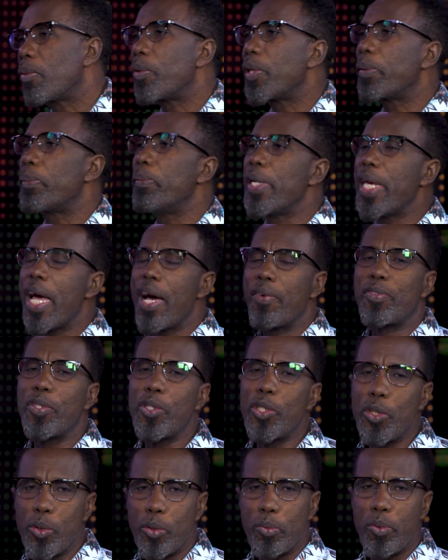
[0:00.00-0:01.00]
we may have
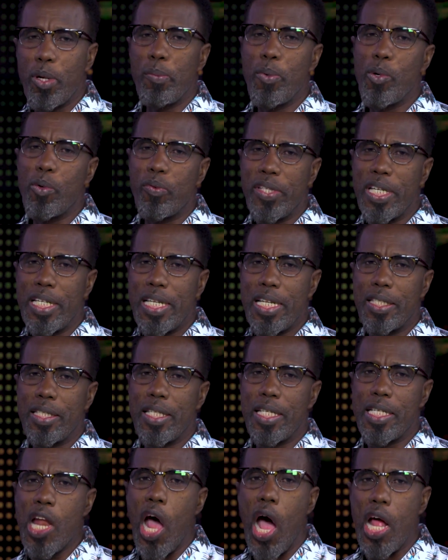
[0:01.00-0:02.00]
to remove
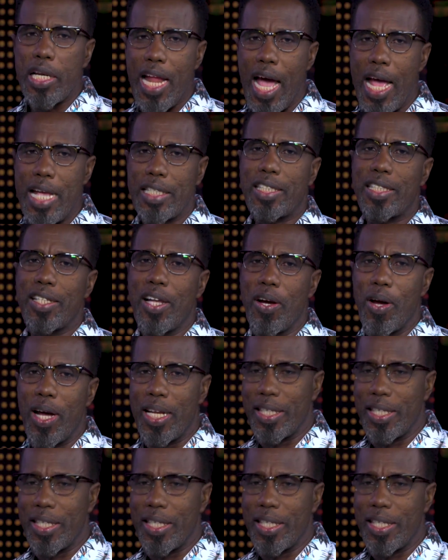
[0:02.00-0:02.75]
the not nice now